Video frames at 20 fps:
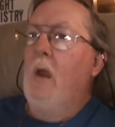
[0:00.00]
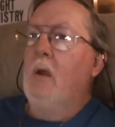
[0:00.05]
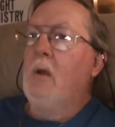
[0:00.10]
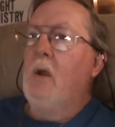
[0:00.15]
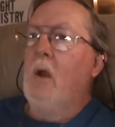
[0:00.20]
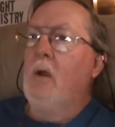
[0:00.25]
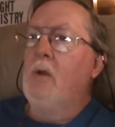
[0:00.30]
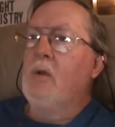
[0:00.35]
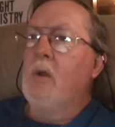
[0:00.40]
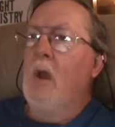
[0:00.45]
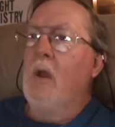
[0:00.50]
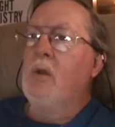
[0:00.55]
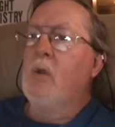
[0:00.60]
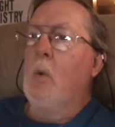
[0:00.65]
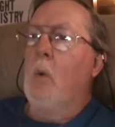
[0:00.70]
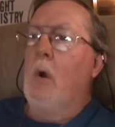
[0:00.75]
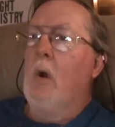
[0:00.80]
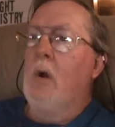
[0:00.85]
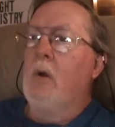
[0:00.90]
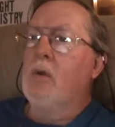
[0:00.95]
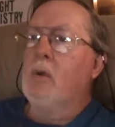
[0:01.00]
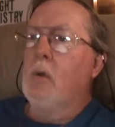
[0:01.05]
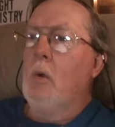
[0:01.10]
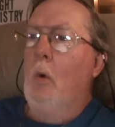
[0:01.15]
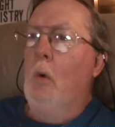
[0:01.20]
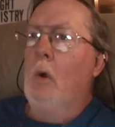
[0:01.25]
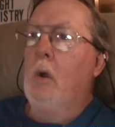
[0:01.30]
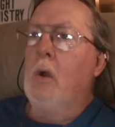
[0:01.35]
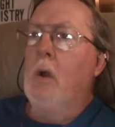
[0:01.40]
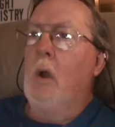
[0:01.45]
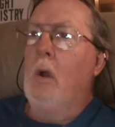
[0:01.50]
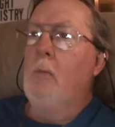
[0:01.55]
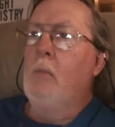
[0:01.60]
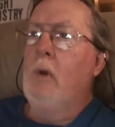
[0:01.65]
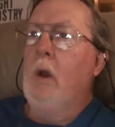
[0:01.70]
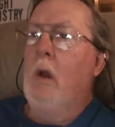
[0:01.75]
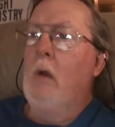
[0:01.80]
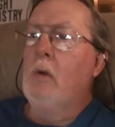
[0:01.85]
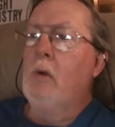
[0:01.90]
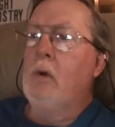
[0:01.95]
Because that's what it's going to come
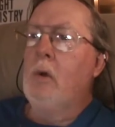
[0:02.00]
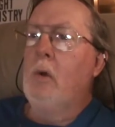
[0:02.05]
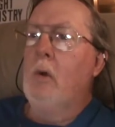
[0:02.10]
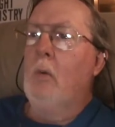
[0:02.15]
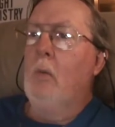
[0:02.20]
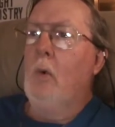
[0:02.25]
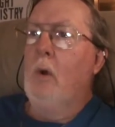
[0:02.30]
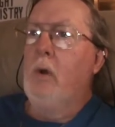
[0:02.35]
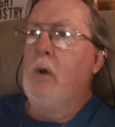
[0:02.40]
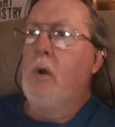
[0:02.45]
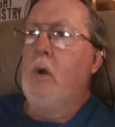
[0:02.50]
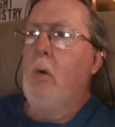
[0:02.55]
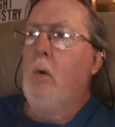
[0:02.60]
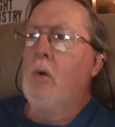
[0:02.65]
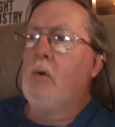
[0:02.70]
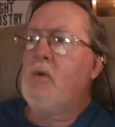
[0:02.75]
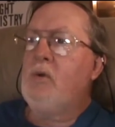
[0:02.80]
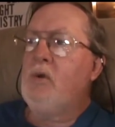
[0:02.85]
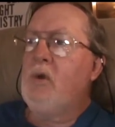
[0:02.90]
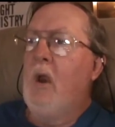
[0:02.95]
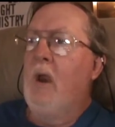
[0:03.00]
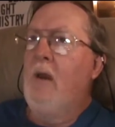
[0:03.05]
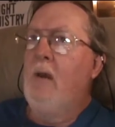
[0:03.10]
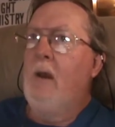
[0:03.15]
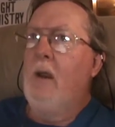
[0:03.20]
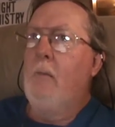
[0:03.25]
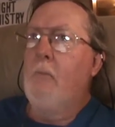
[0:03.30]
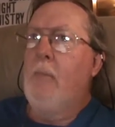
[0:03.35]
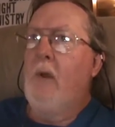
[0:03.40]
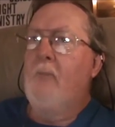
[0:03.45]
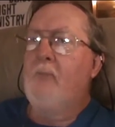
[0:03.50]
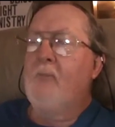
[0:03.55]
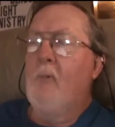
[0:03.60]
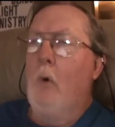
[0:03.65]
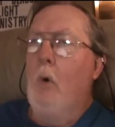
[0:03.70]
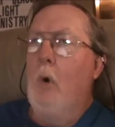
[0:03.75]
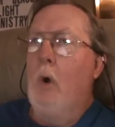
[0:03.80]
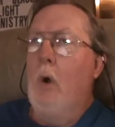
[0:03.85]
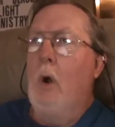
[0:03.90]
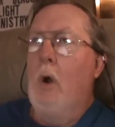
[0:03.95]
down to. When you are standing
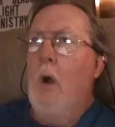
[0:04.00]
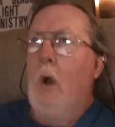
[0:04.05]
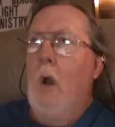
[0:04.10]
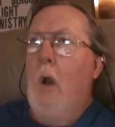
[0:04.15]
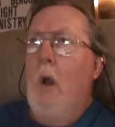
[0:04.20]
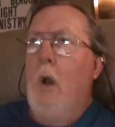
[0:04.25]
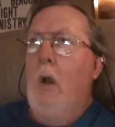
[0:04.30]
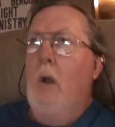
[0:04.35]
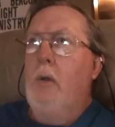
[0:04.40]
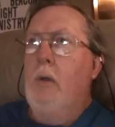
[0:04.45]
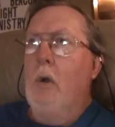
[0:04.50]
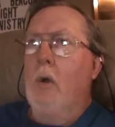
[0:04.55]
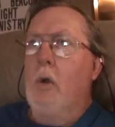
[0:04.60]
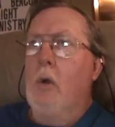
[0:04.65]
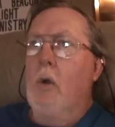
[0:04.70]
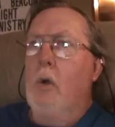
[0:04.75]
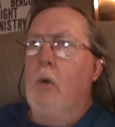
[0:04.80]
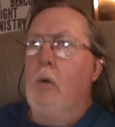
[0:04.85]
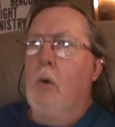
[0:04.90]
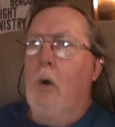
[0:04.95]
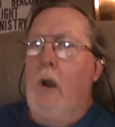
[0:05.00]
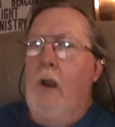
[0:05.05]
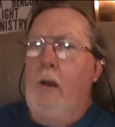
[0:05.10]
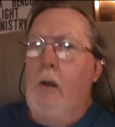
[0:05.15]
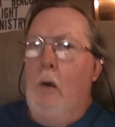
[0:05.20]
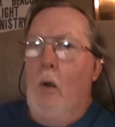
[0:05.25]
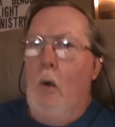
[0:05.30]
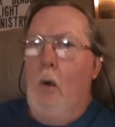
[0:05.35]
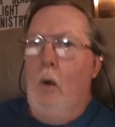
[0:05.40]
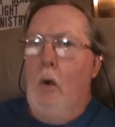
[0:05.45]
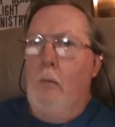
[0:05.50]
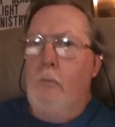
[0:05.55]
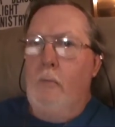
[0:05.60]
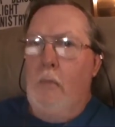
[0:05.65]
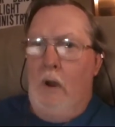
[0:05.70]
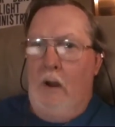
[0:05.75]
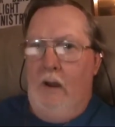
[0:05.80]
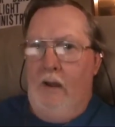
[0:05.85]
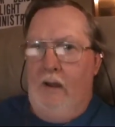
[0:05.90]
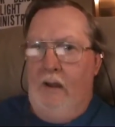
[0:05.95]
before the great
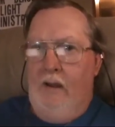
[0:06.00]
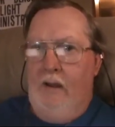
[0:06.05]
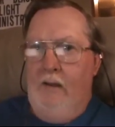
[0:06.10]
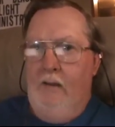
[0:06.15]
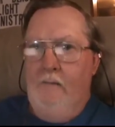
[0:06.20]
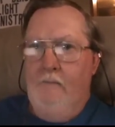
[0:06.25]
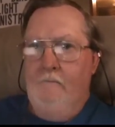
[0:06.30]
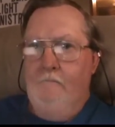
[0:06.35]
Almighty,